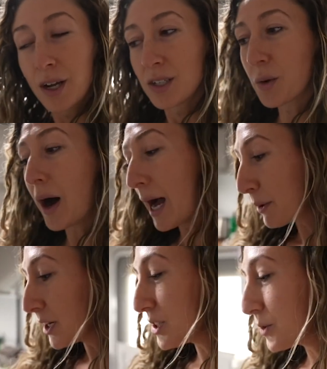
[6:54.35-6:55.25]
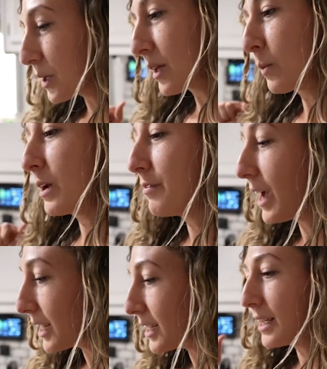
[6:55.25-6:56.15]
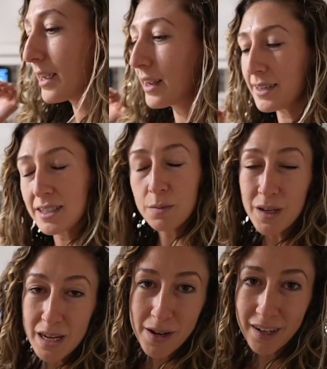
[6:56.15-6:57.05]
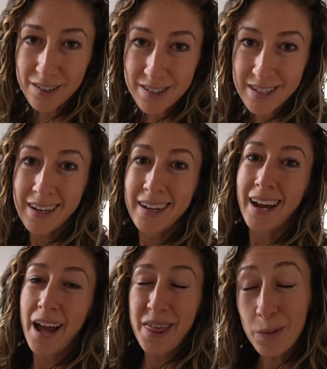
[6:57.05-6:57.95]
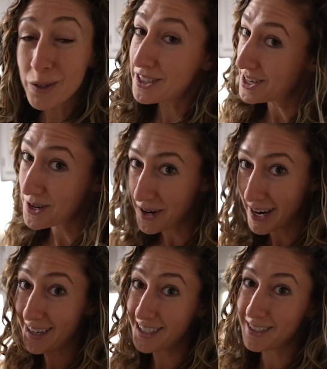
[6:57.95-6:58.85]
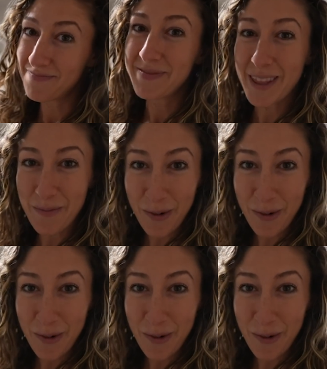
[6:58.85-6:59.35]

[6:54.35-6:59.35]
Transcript: So I'm gonna do a little bit of editing and some emails. I think we'll see you guys in the